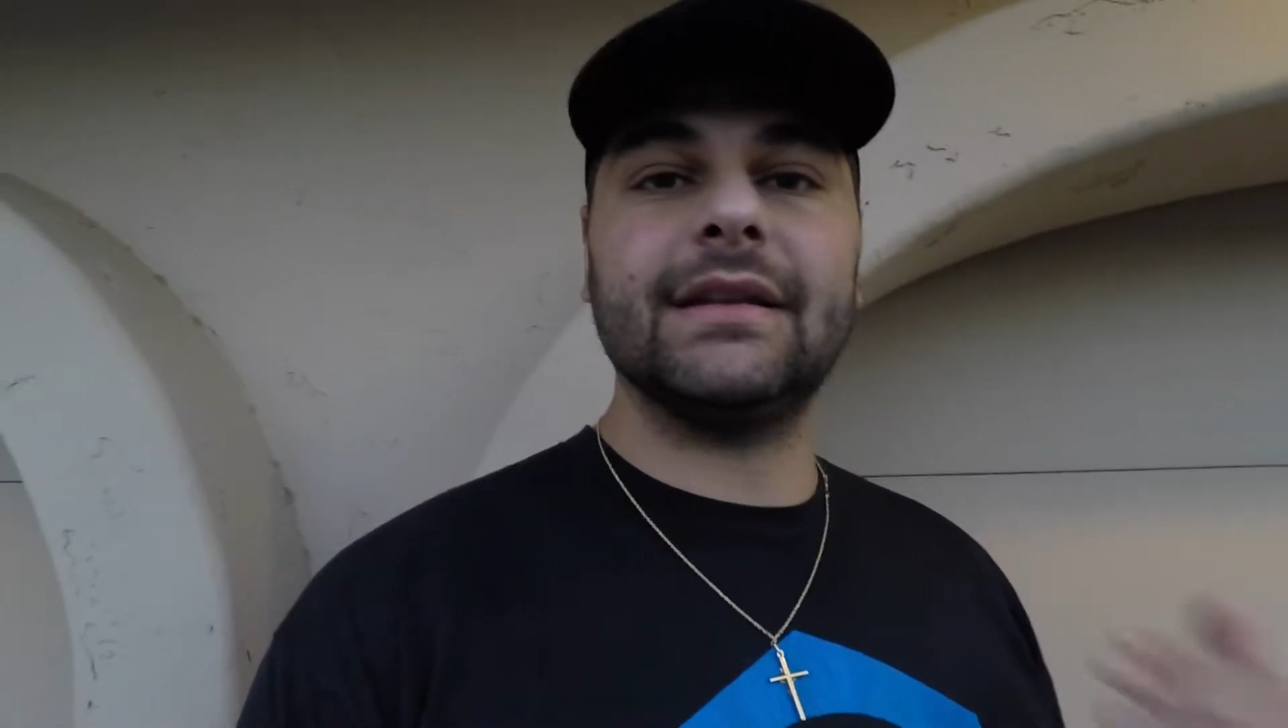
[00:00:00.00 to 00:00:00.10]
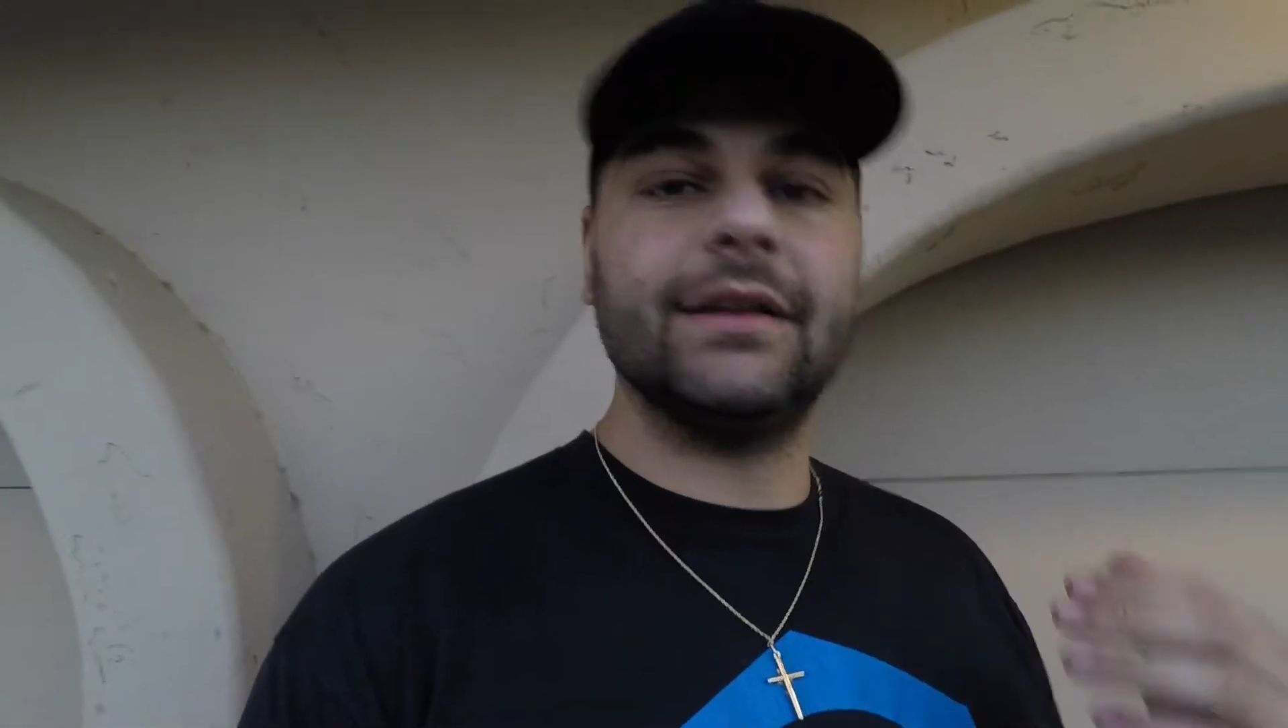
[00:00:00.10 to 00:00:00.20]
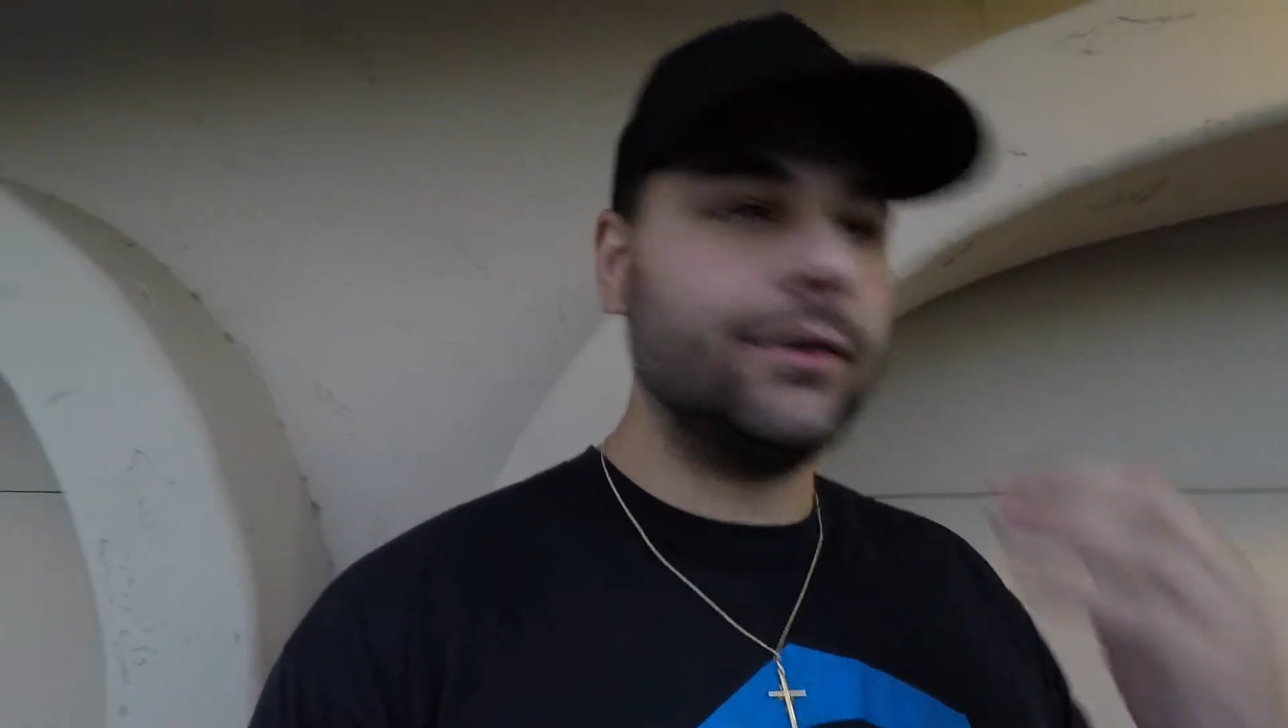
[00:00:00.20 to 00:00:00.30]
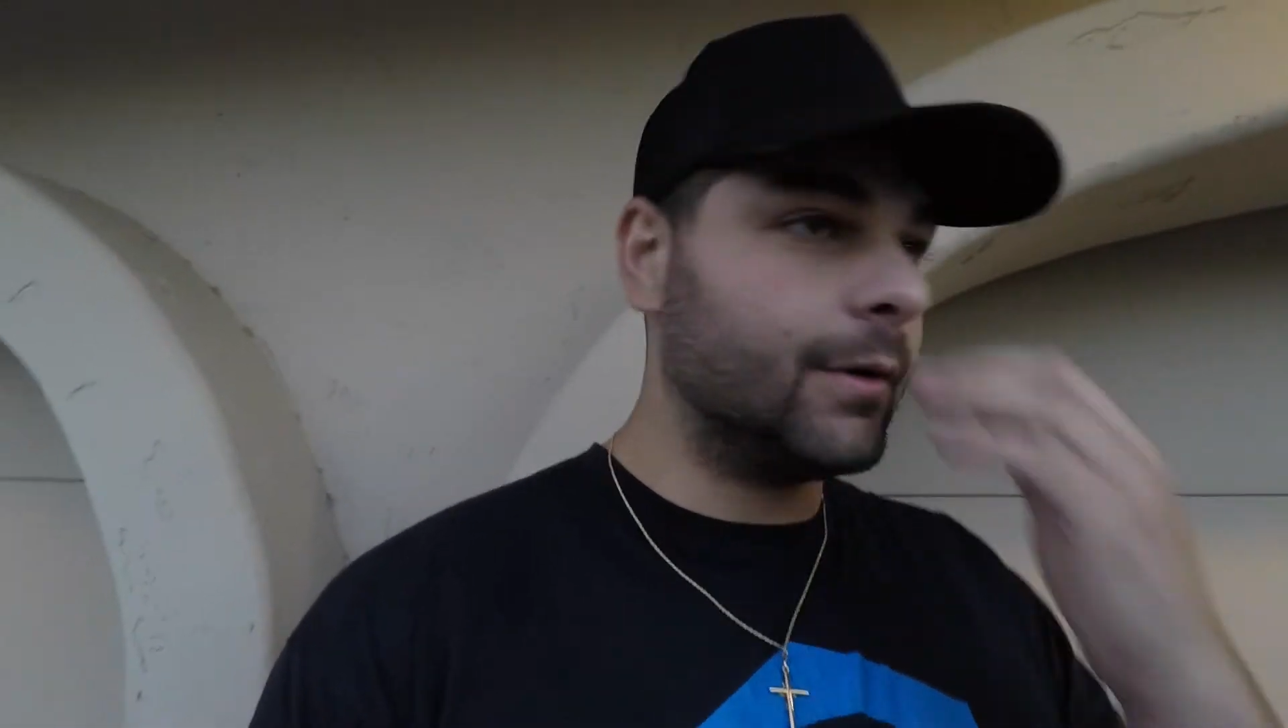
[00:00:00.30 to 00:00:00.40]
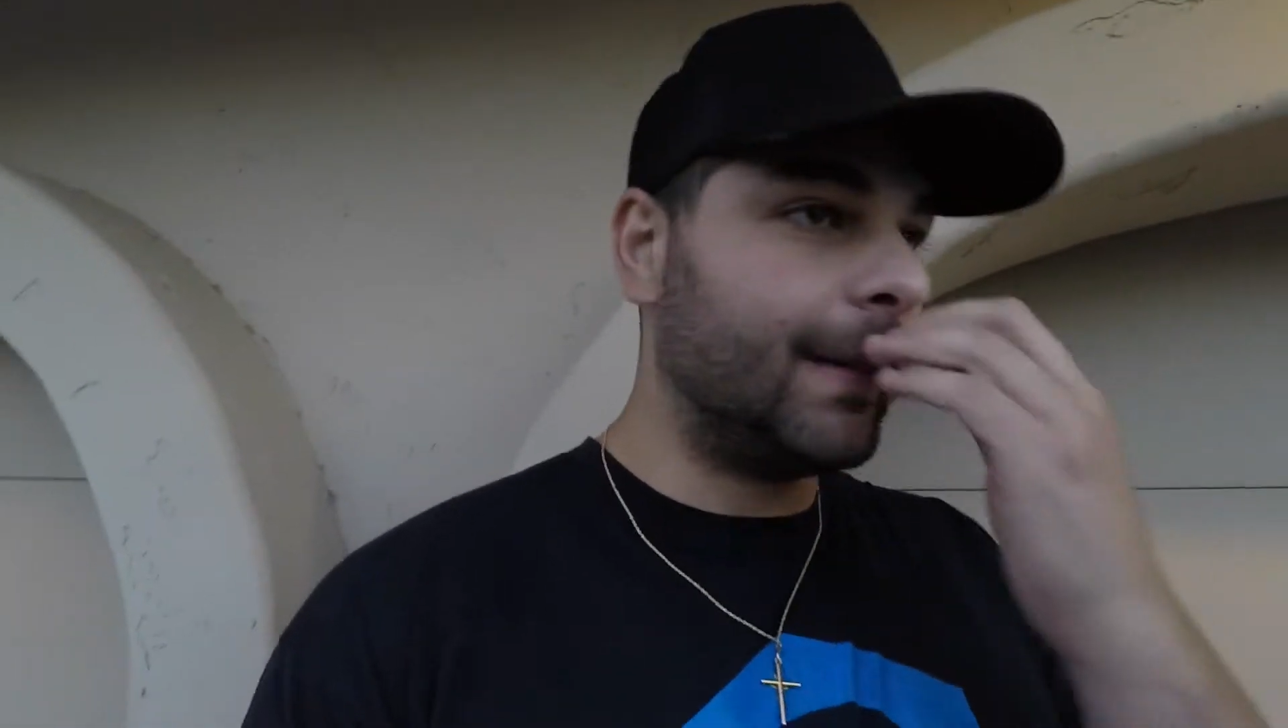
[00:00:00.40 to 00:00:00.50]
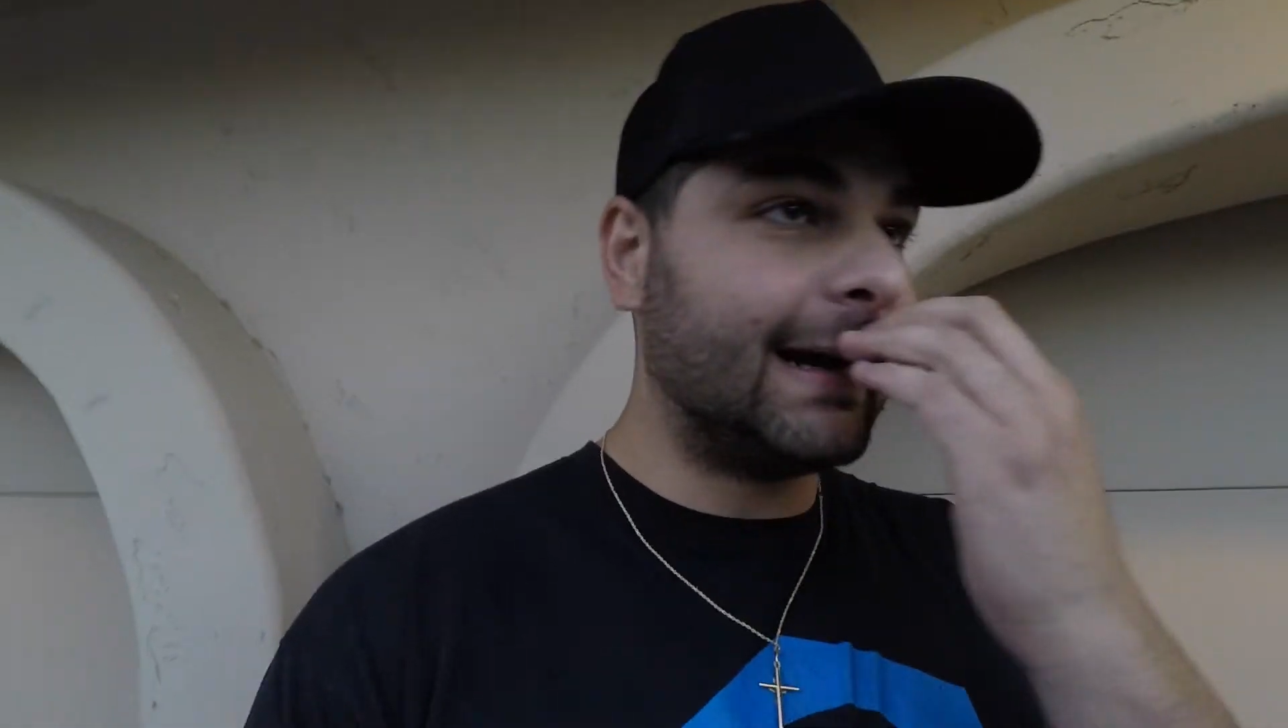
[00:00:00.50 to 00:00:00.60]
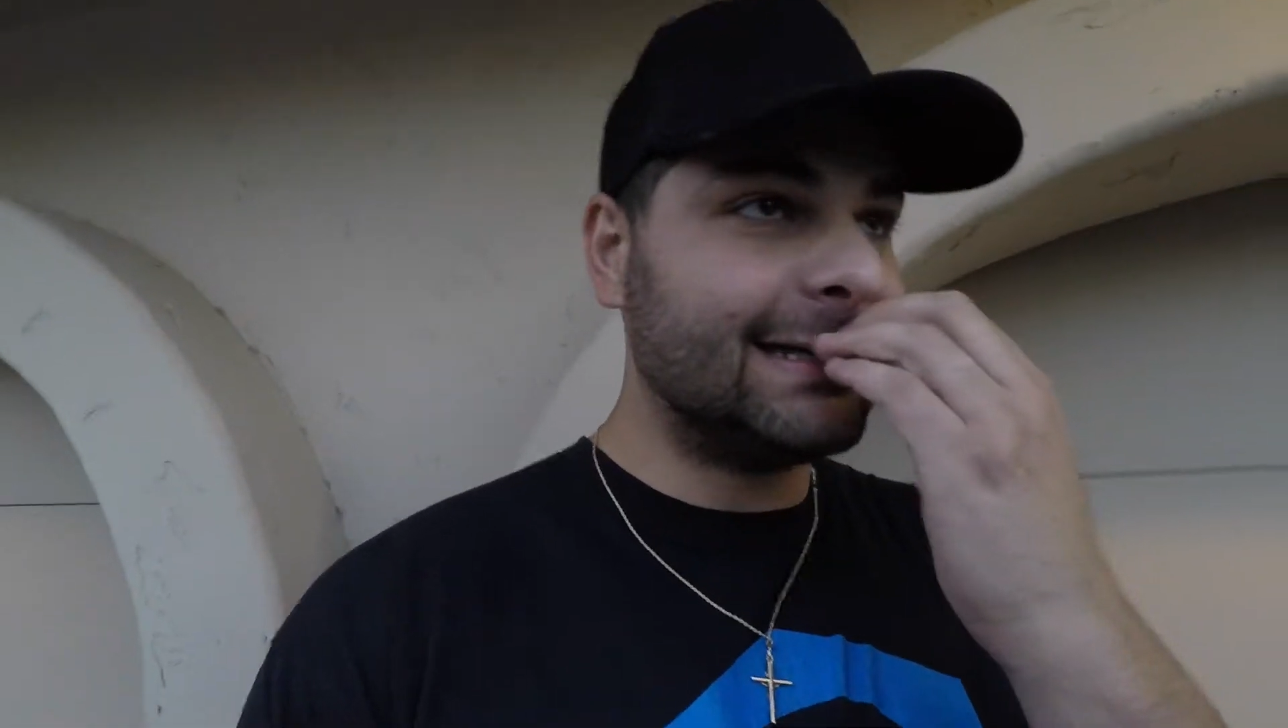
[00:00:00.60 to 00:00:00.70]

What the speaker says: and the newer body